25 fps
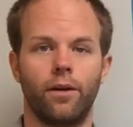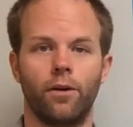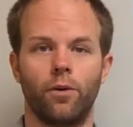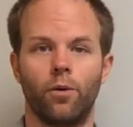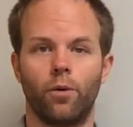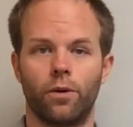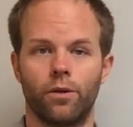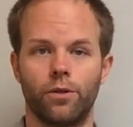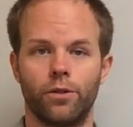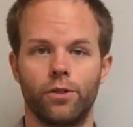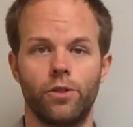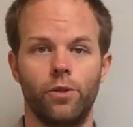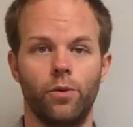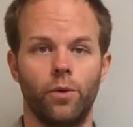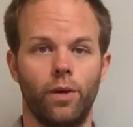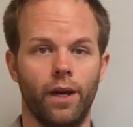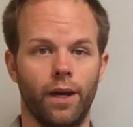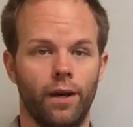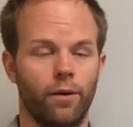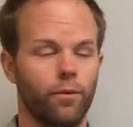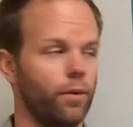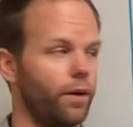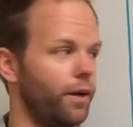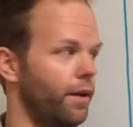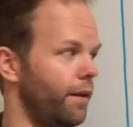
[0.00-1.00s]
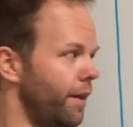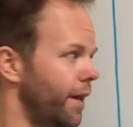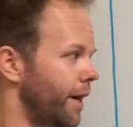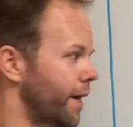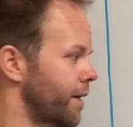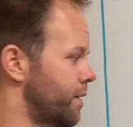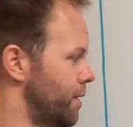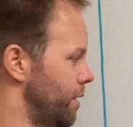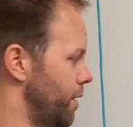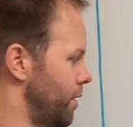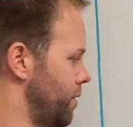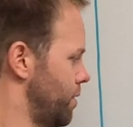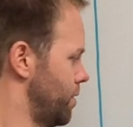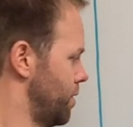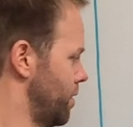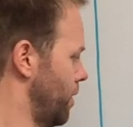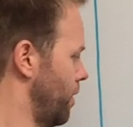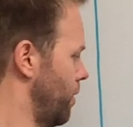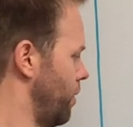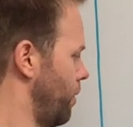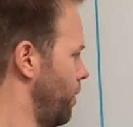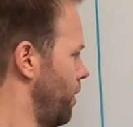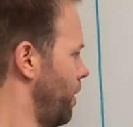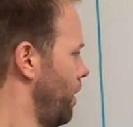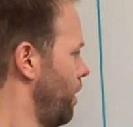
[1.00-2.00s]
in order to get reelected.
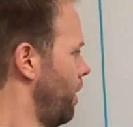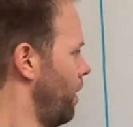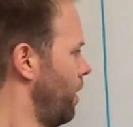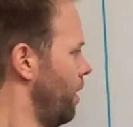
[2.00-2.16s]
So